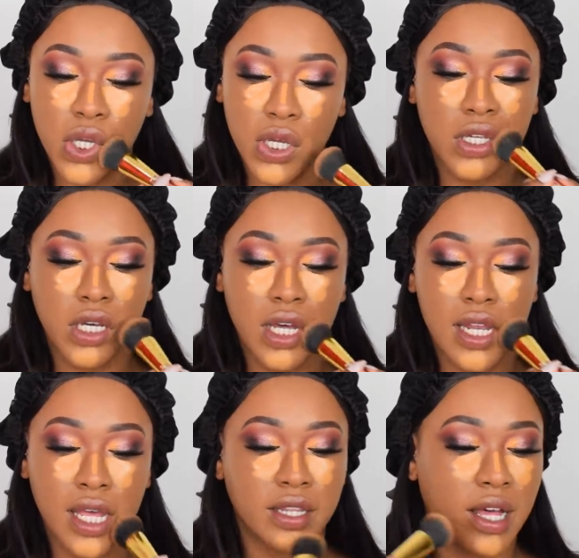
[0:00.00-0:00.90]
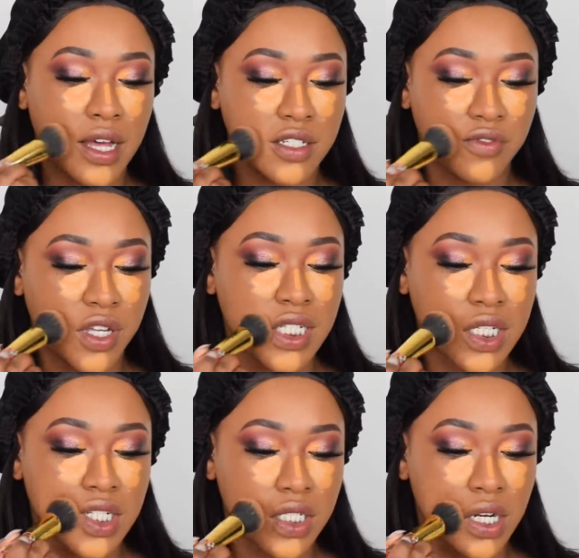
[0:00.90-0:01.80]
Yeah, I like that as a face
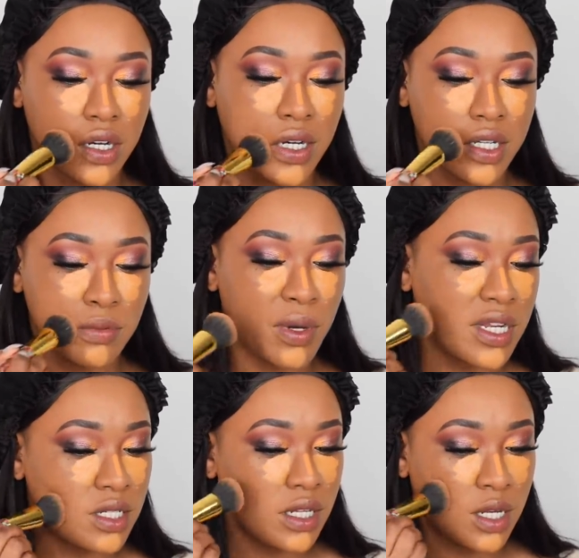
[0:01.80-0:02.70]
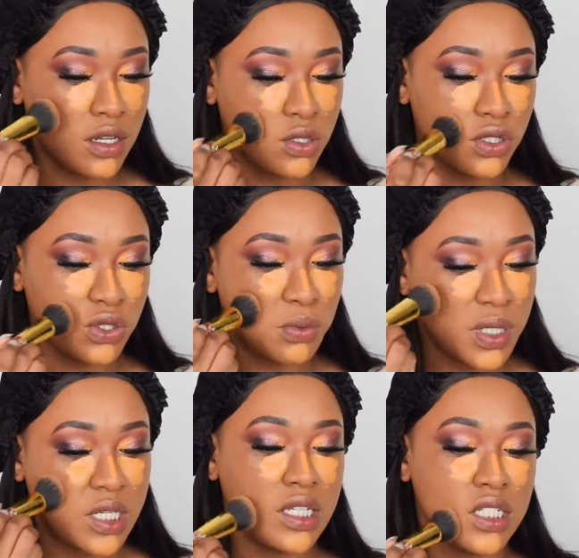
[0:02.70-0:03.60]
concealer. It's blended in
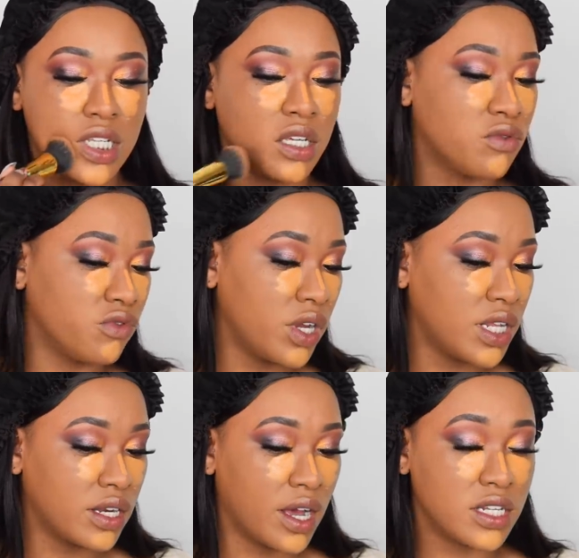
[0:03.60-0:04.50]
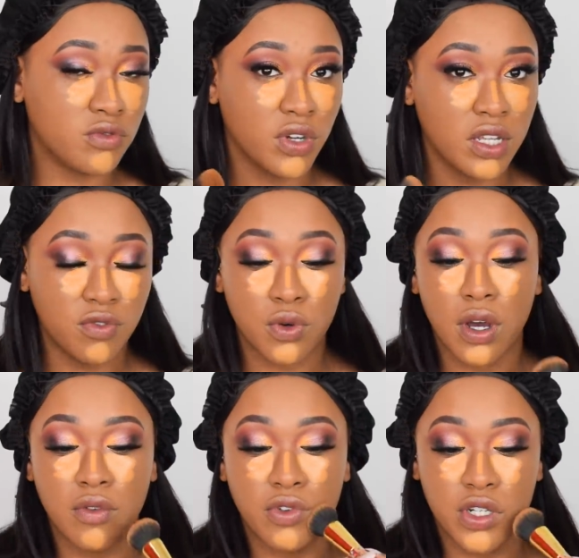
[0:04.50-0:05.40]
super easy, really nice, really full
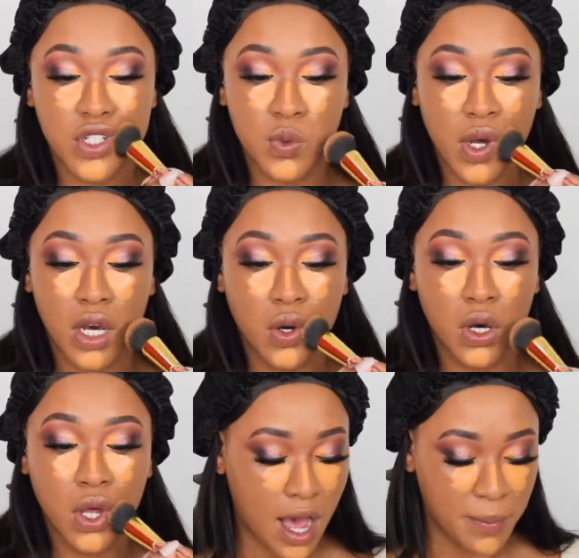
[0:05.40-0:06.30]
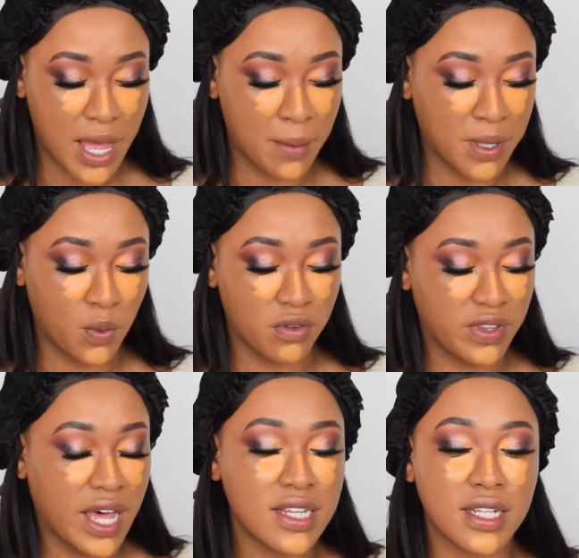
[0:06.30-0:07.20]
coverage as well. I'm happy
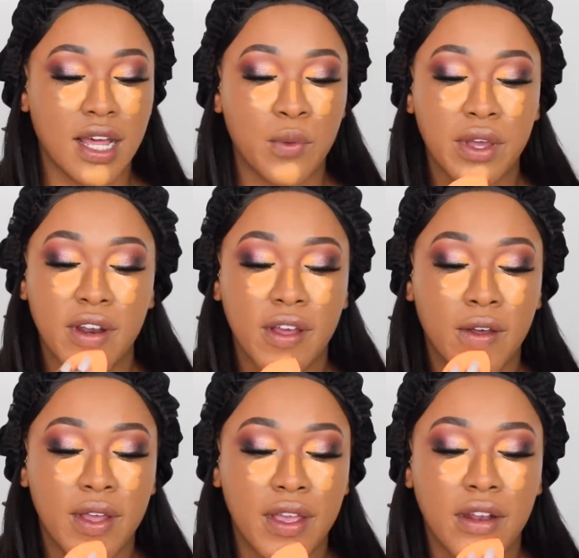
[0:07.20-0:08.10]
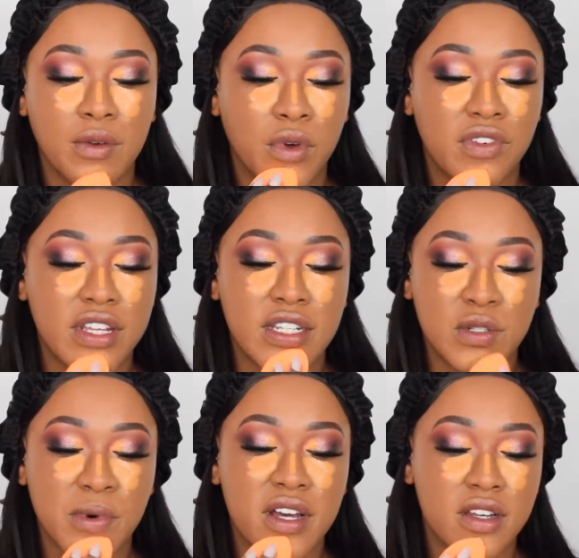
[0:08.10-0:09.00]
with that. So now we're gonna go in with a
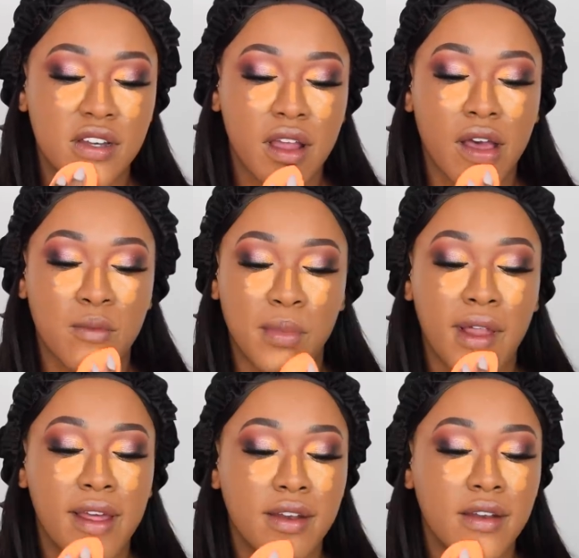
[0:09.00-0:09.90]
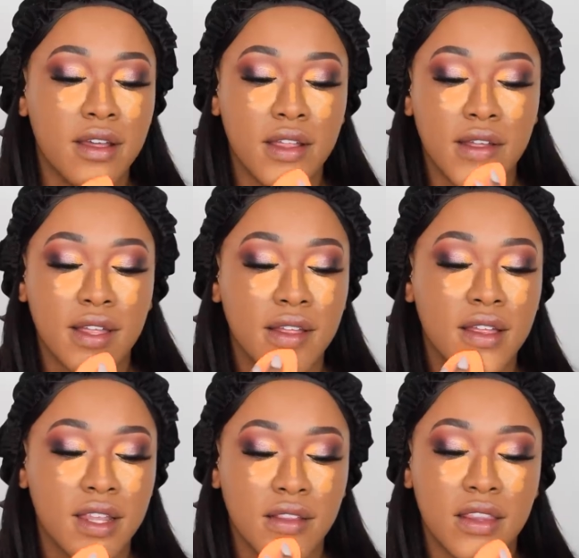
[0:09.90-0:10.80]
sponge and blend
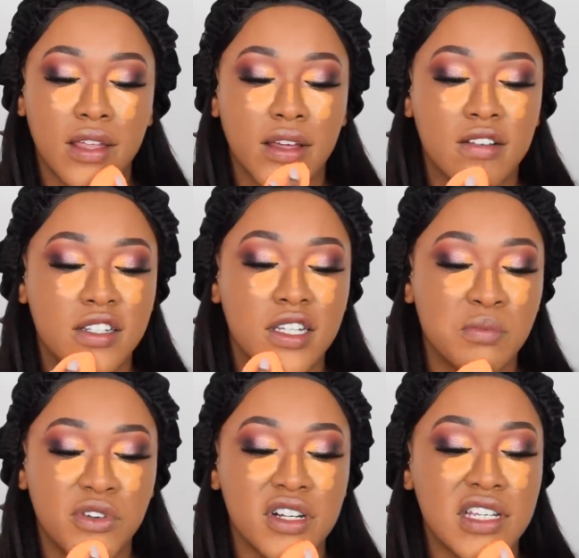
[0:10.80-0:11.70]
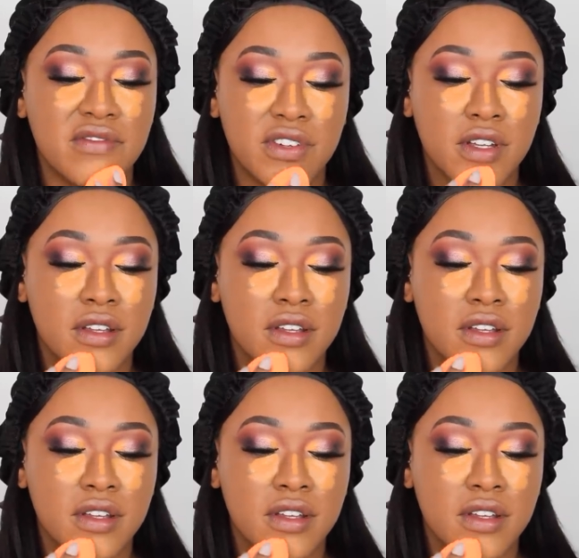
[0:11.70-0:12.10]
the deep olive.